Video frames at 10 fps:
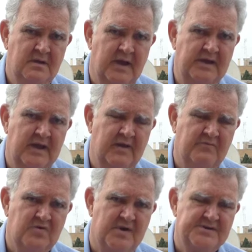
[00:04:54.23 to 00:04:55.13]
And yet
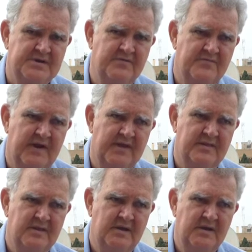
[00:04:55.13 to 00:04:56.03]
have trust and faith
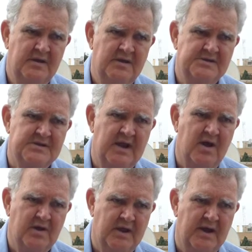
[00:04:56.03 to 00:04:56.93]
to say,
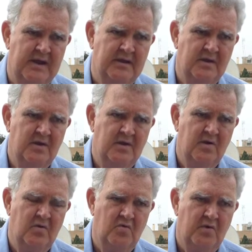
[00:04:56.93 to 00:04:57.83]
okay,
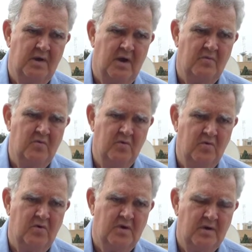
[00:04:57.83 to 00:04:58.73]
Lord, I will
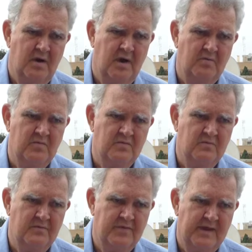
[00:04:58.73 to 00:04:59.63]
look, I will
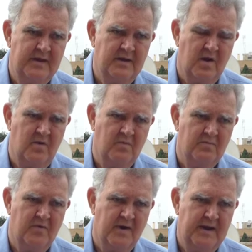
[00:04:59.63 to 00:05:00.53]
think, I will
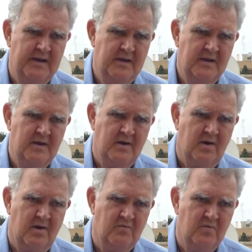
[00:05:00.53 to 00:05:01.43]
pray,
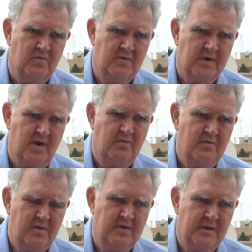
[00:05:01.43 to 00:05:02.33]
I will
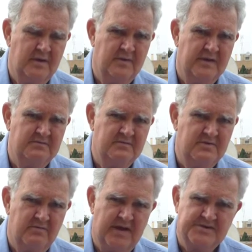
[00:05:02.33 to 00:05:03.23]
go into the
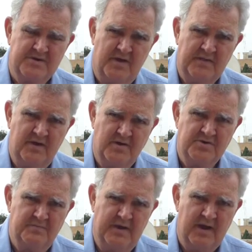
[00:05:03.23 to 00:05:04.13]
direction I think I should be